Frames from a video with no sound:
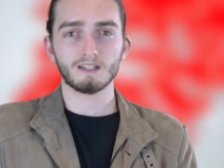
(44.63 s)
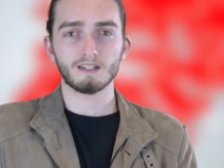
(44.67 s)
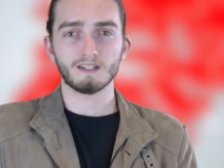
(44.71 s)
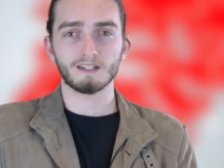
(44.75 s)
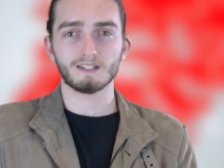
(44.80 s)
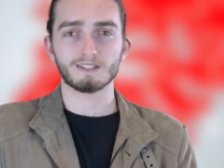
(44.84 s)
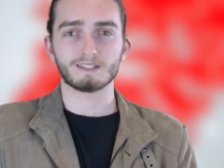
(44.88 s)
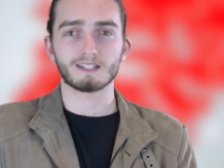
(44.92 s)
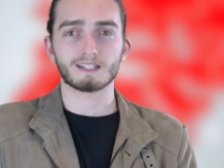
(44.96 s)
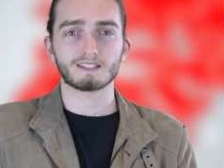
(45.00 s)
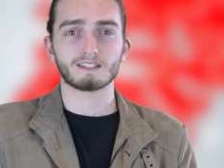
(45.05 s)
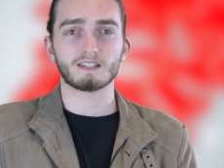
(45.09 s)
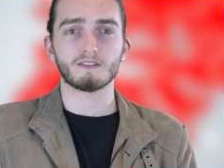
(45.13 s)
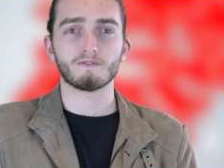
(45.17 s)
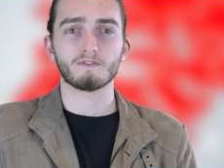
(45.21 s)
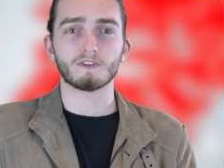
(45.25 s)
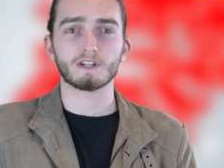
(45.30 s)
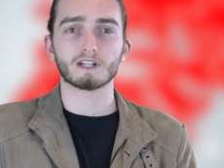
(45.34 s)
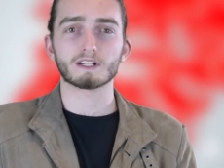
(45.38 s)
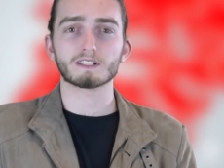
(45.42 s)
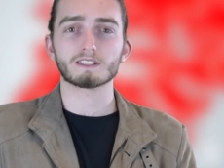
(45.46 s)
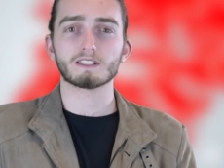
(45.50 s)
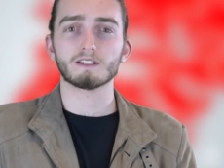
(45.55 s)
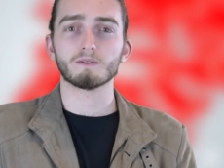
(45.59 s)
He says he
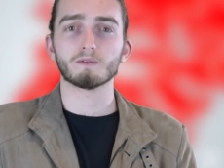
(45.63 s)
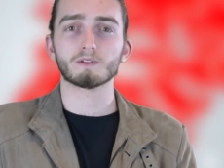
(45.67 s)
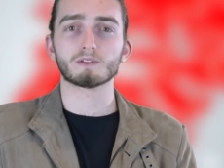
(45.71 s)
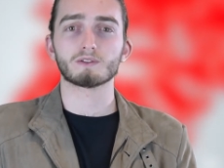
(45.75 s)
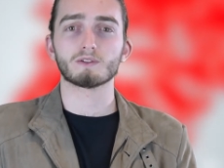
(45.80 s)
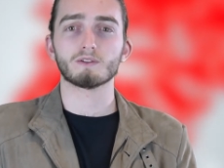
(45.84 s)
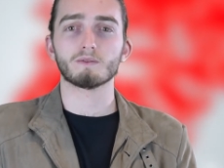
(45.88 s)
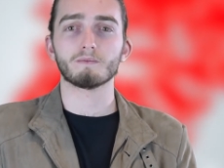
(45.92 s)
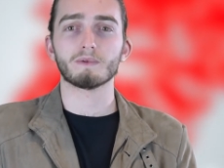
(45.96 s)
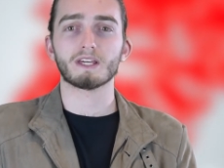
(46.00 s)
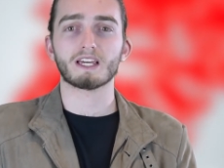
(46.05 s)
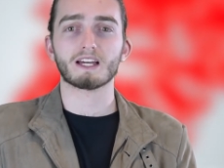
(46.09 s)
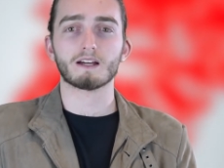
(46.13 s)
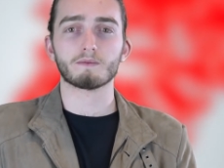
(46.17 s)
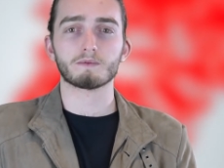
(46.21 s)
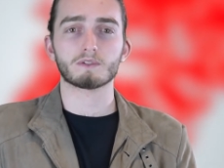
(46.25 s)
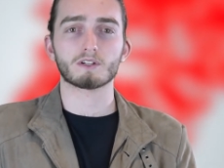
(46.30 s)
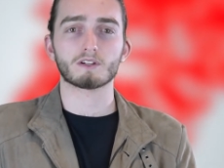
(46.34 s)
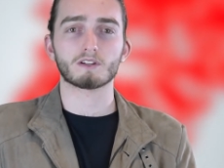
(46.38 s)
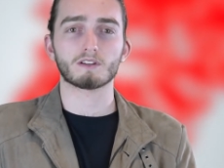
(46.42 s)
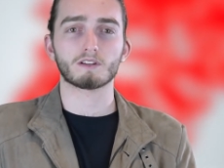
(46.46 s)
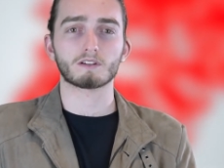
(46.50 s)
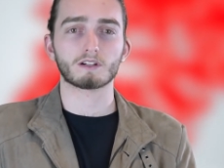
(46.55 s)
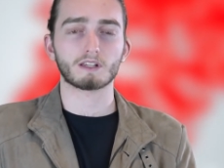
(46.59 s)
fears he will soon be
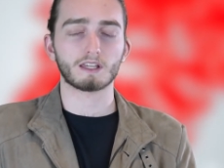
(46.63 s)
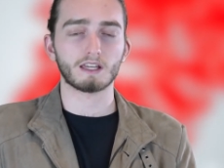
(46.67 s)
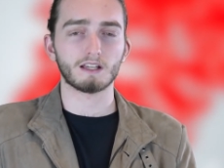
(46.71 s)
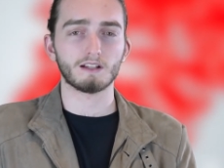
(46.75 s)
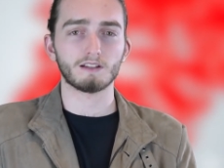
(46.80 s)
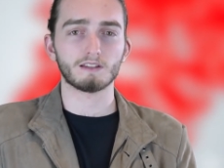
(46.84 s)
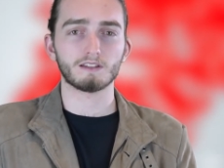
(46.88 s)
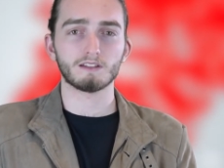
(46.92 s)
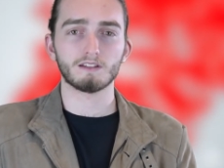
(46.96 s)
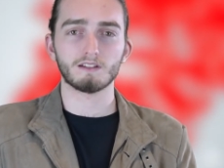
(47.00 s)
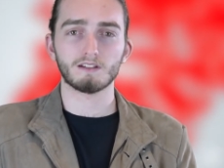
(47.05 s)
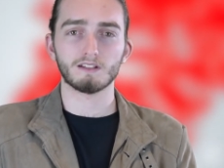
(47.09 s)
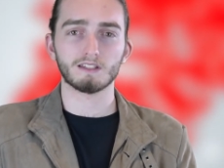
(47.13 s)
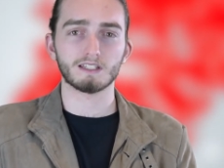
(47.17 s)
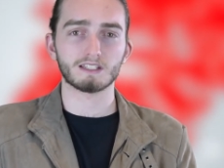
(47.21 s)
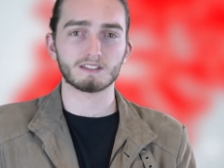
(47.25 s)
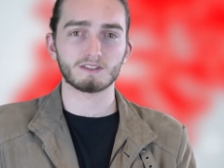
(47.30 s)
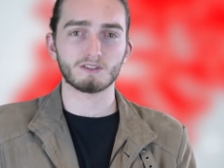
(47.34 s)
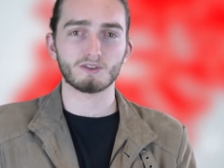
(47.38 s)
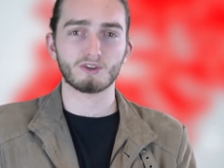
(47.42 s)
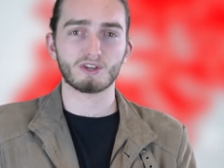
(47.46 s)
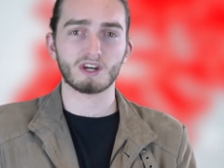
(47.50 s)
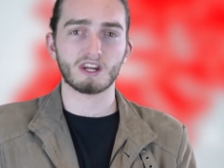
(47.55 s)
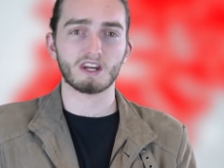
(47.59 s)
captured or killed unless
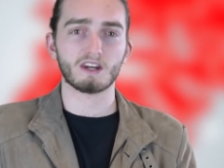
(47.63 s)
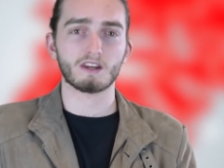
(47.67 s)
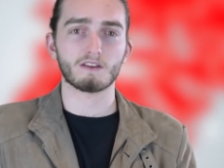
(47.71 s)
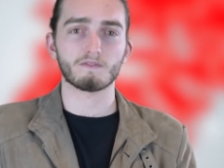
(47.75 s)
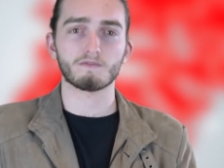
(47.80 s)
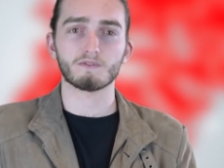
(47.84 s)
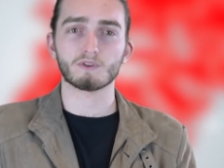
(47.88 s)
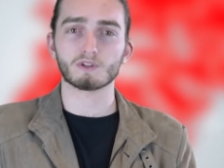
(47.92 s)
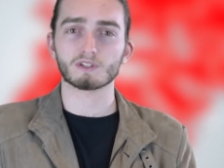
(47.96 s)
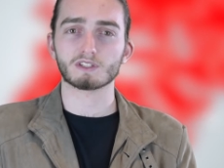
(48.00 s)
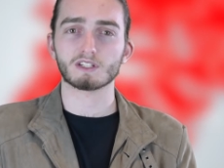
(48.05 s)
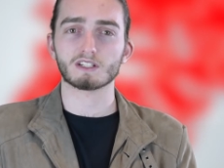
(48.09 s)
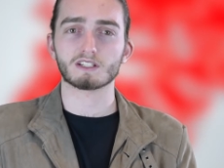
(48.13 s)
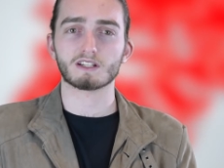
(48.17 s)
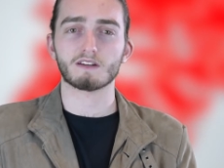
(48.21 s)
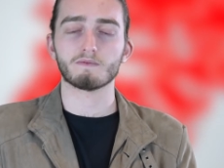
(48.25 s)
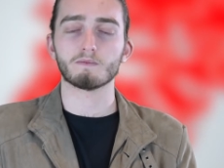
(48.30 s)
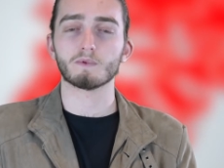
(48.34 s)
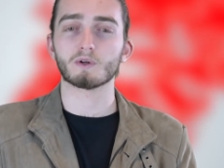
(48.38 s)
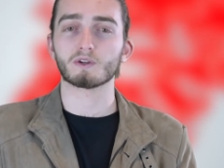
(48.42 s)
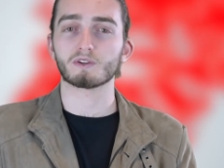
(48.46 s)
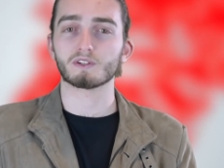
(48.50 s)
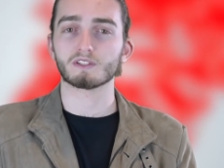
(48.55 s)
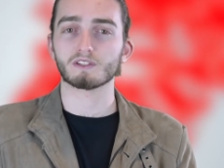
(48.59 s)
Ukrainian forces have
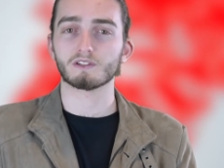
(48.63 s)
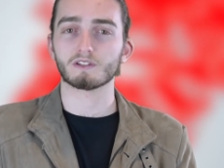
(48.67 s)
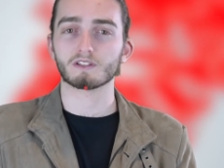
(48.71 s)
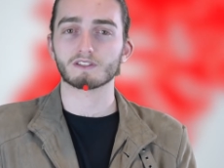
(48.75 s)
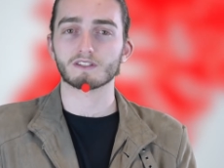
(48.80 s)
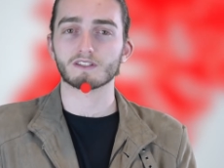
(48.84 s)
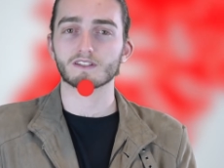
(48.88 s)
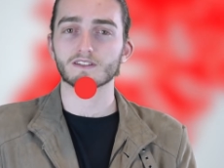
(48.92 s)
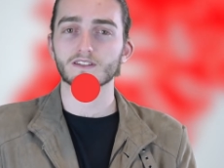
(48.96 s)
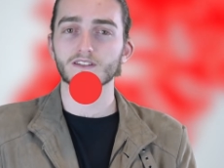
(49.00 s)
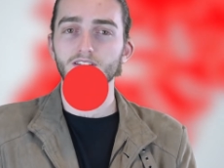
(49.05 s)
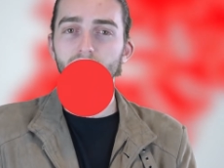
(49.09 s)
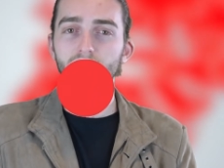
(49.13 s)
more resources.